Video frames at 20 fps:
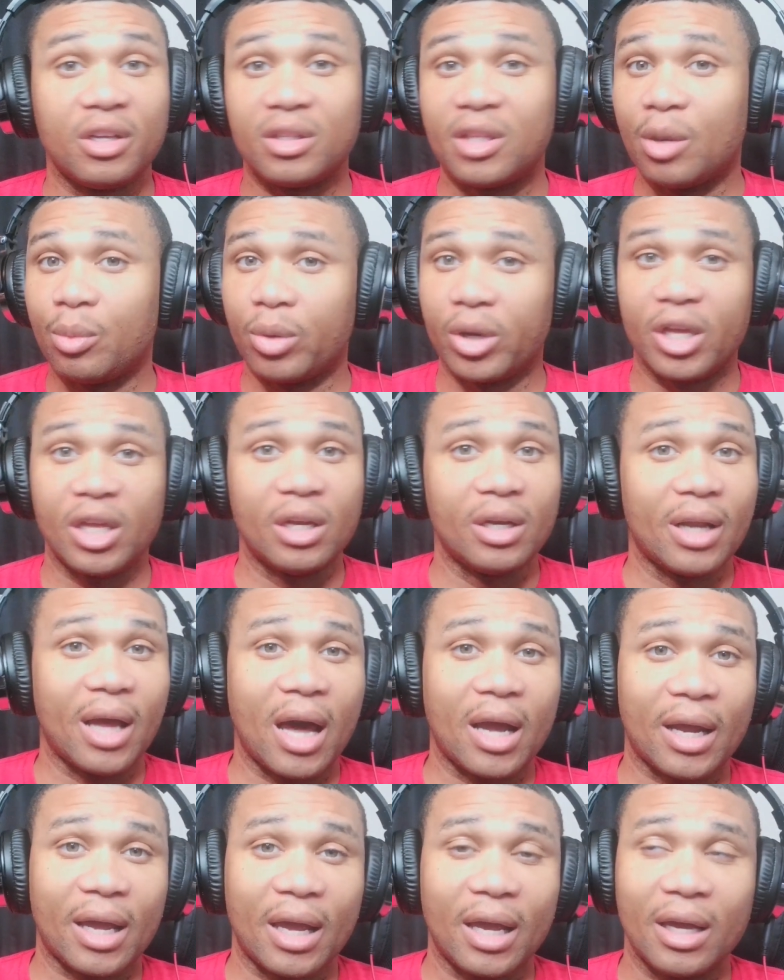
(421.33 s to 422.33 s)
they were getting
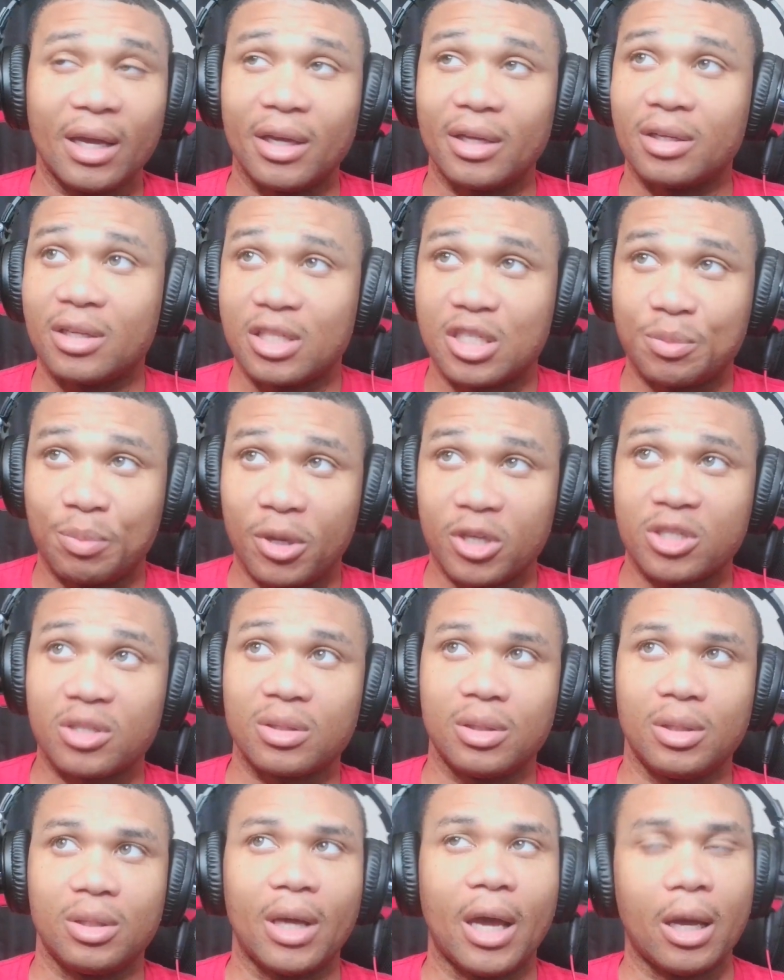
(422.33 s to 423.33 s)
out of hand,
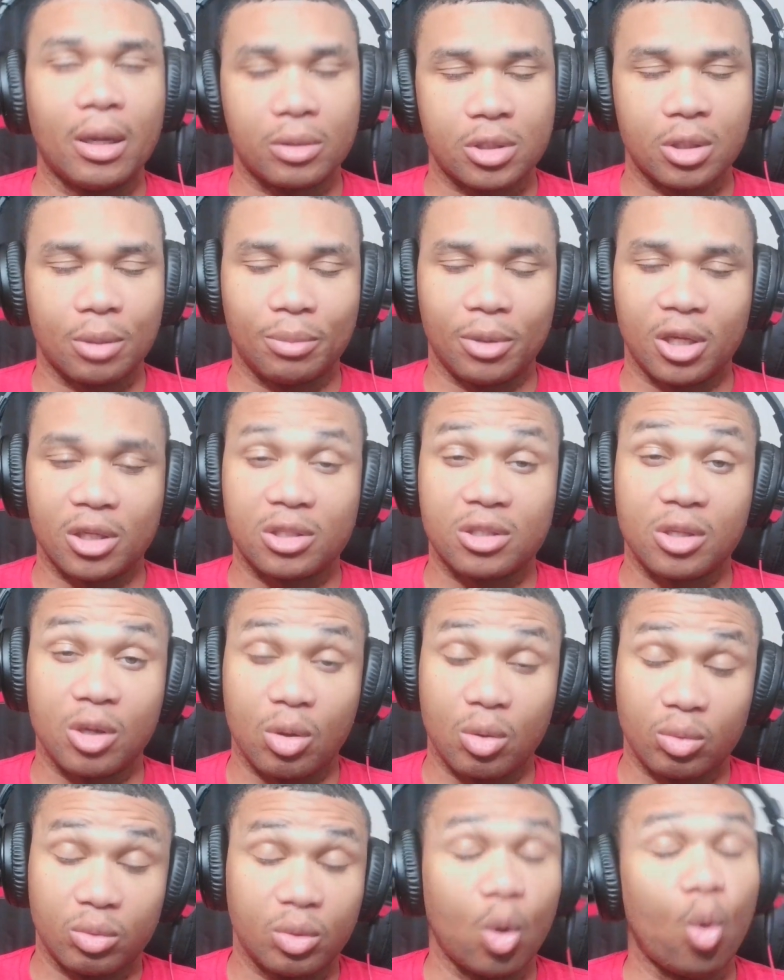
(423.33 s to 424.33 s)
especially Elsa
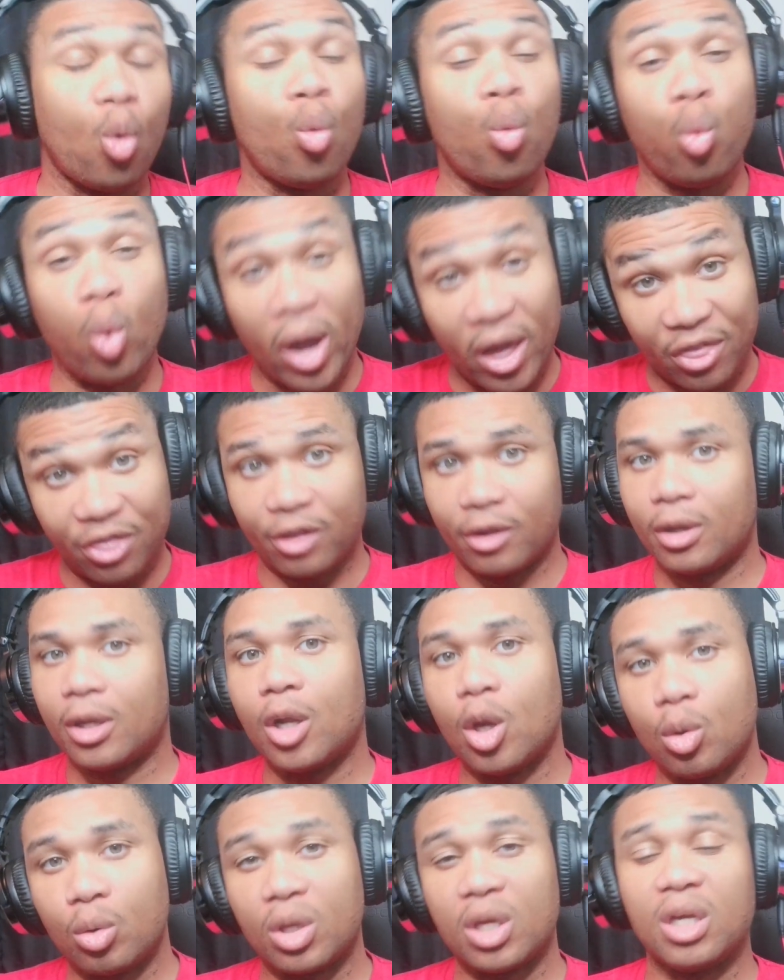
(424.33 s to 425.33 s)
Bloodstone with
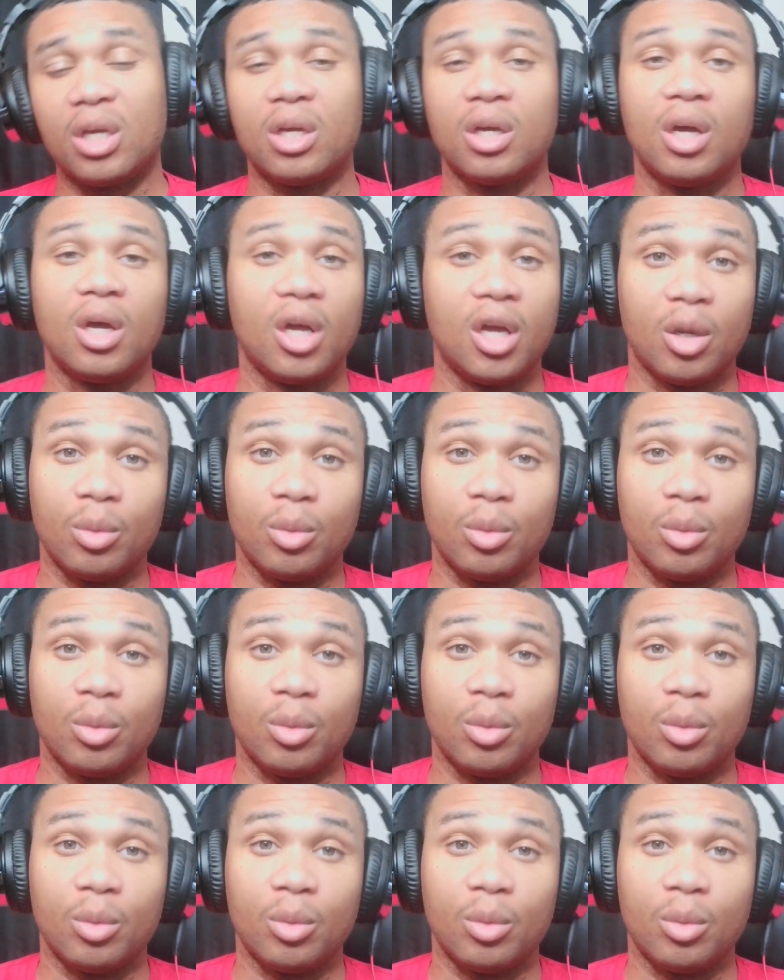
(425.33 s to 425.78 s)
Loki.